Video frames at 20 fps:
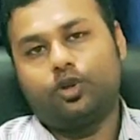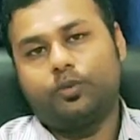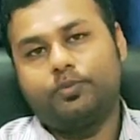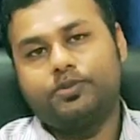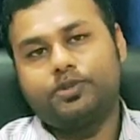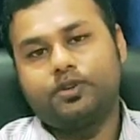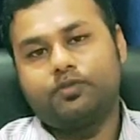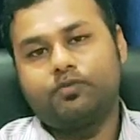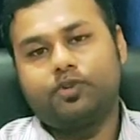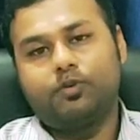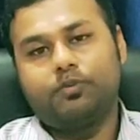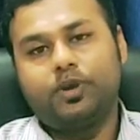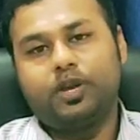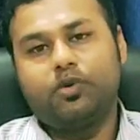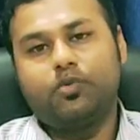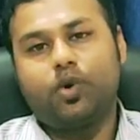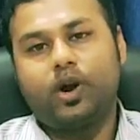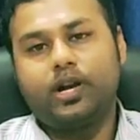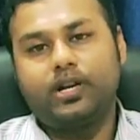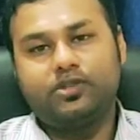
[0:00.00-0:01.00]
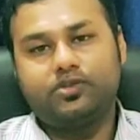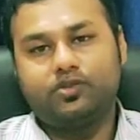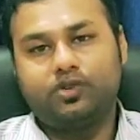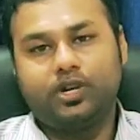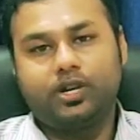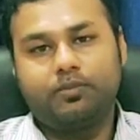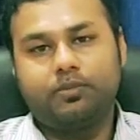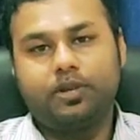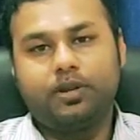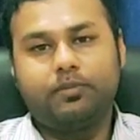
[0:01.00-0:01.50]
option would be quite
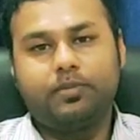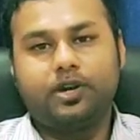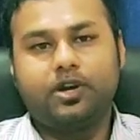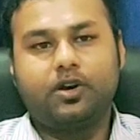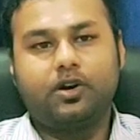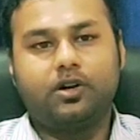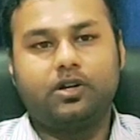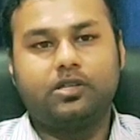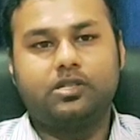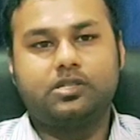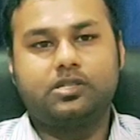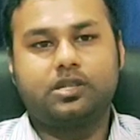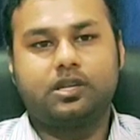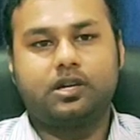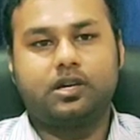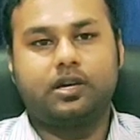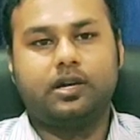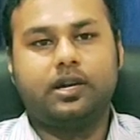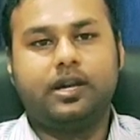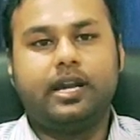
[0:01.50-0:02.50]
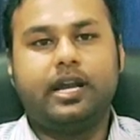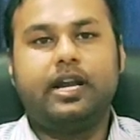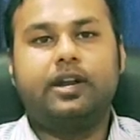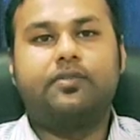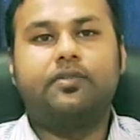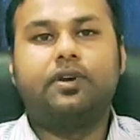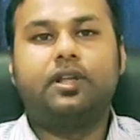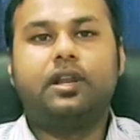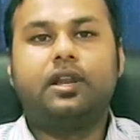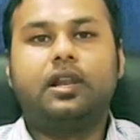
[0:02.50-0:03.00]
suitable, because
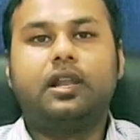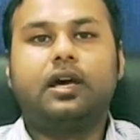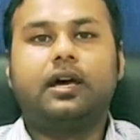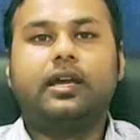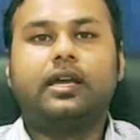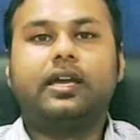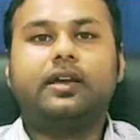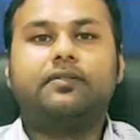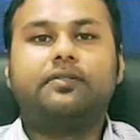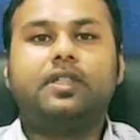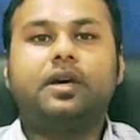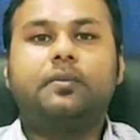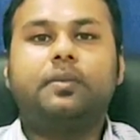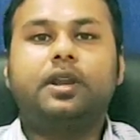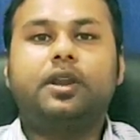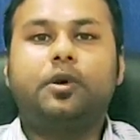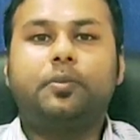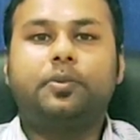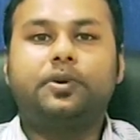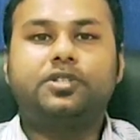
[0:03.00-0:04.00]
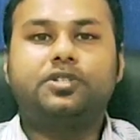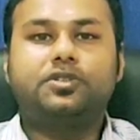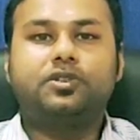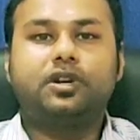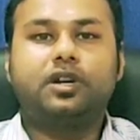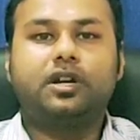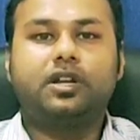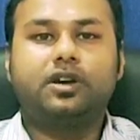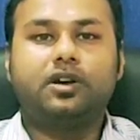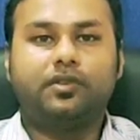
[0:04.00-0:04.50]
it will give them an
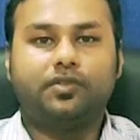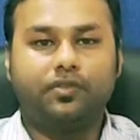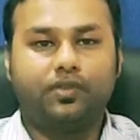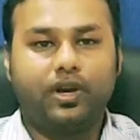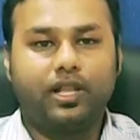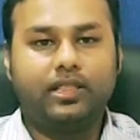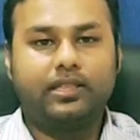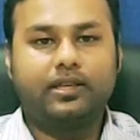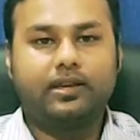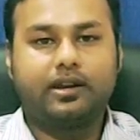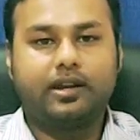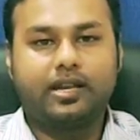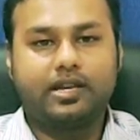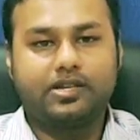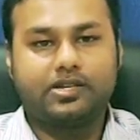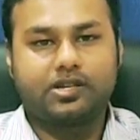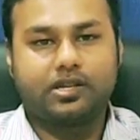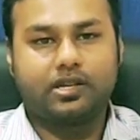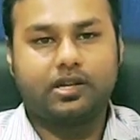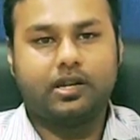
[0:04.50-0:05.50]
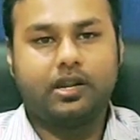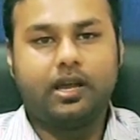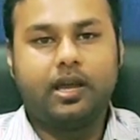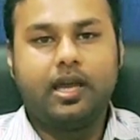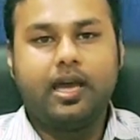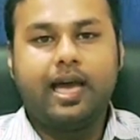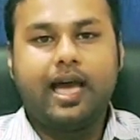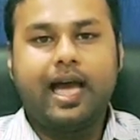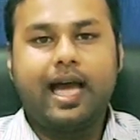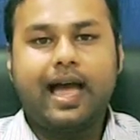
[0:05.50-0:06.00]
opportunity of wealth creation.
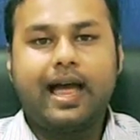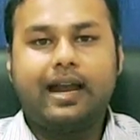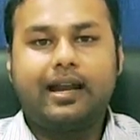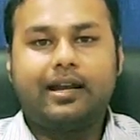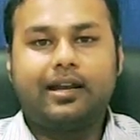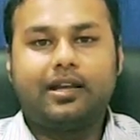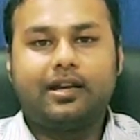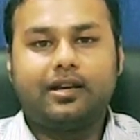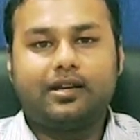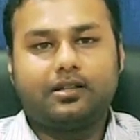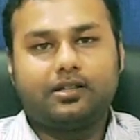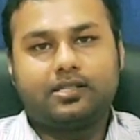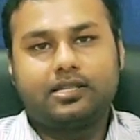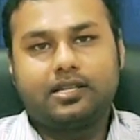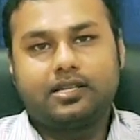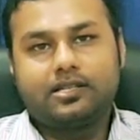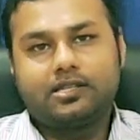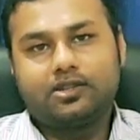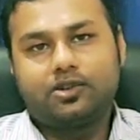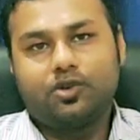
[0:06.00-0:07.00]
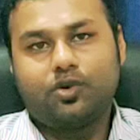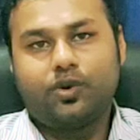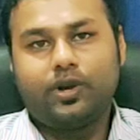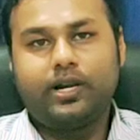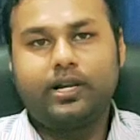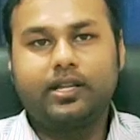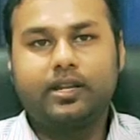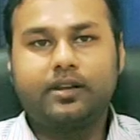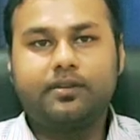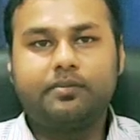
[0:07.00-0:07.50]
And since no
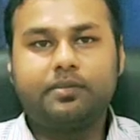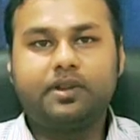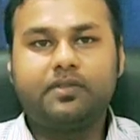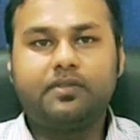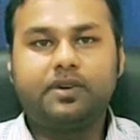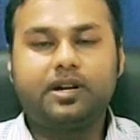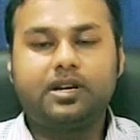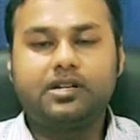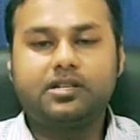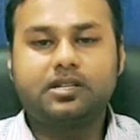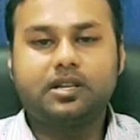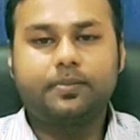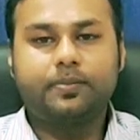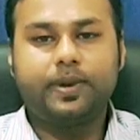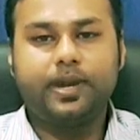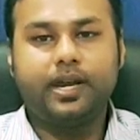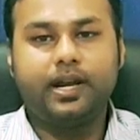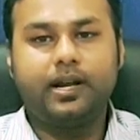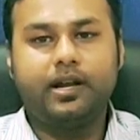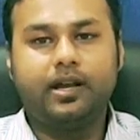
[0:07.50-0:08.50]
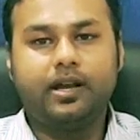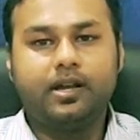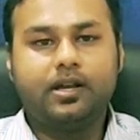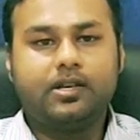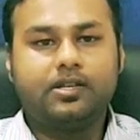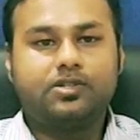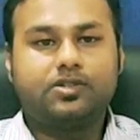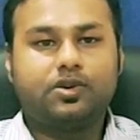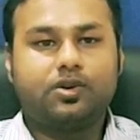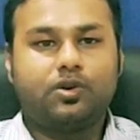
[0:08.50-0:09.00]
interim dividends are paid,
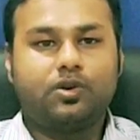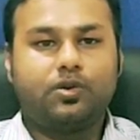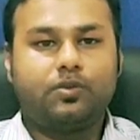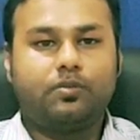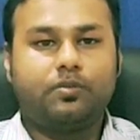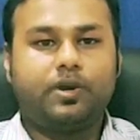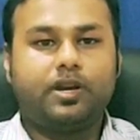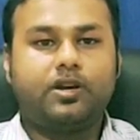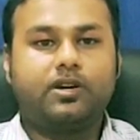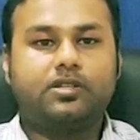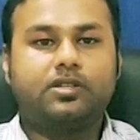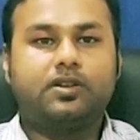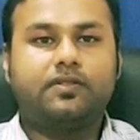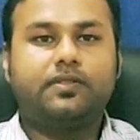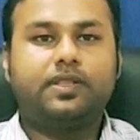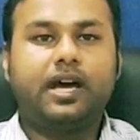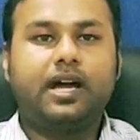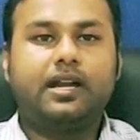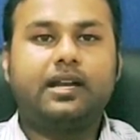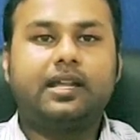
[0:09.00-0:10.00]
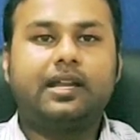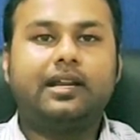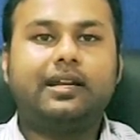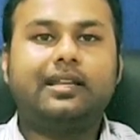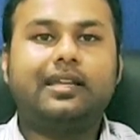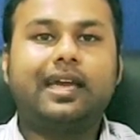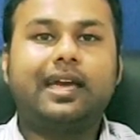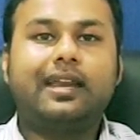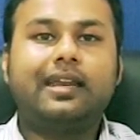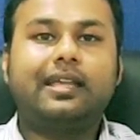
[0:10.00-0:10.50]
so because of that,
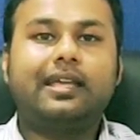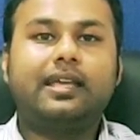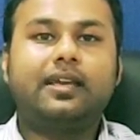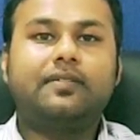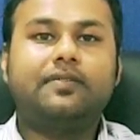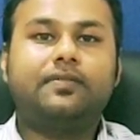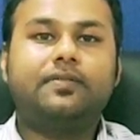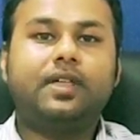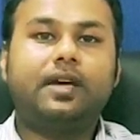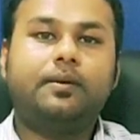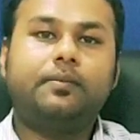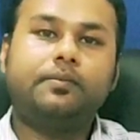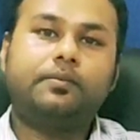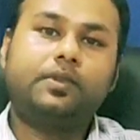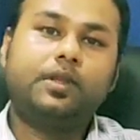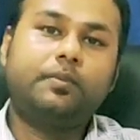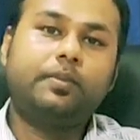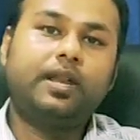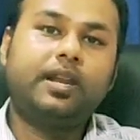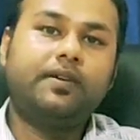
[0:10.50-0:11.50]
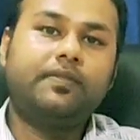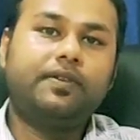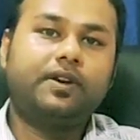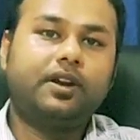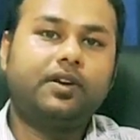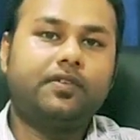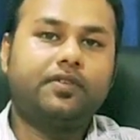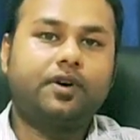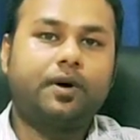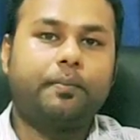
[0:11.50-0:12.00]
it can give them the
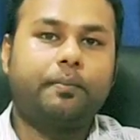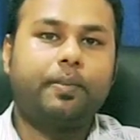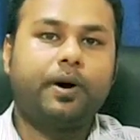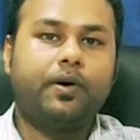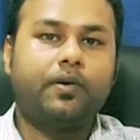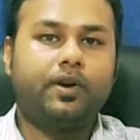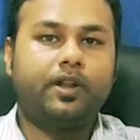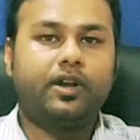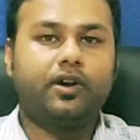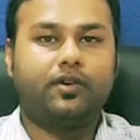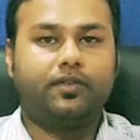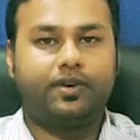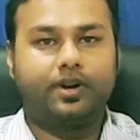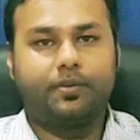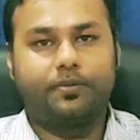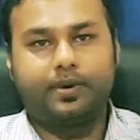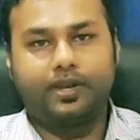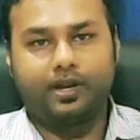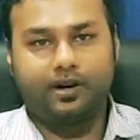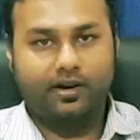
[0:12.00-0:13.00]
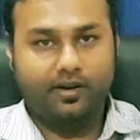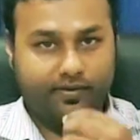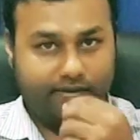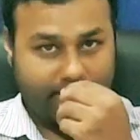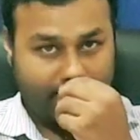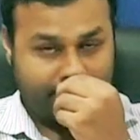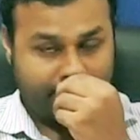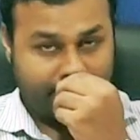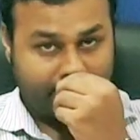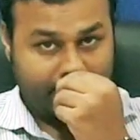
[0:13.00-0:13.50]
benefit of compounding over a period of
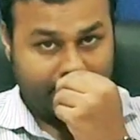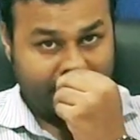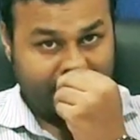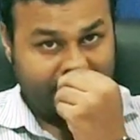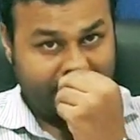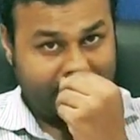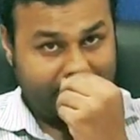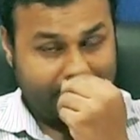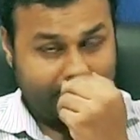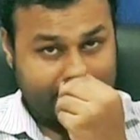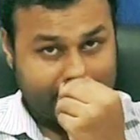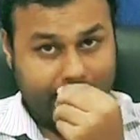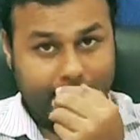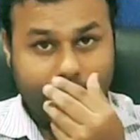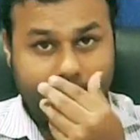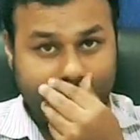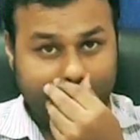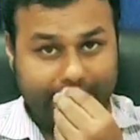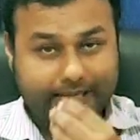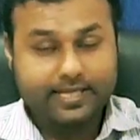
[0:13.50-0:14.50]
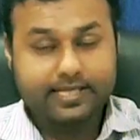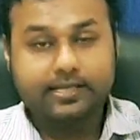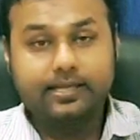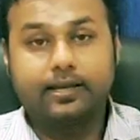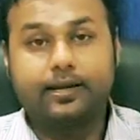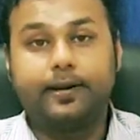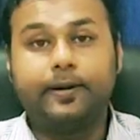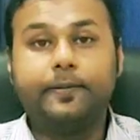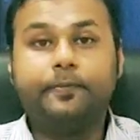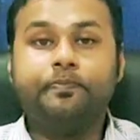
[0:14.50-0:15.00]
time. Now, if somebody is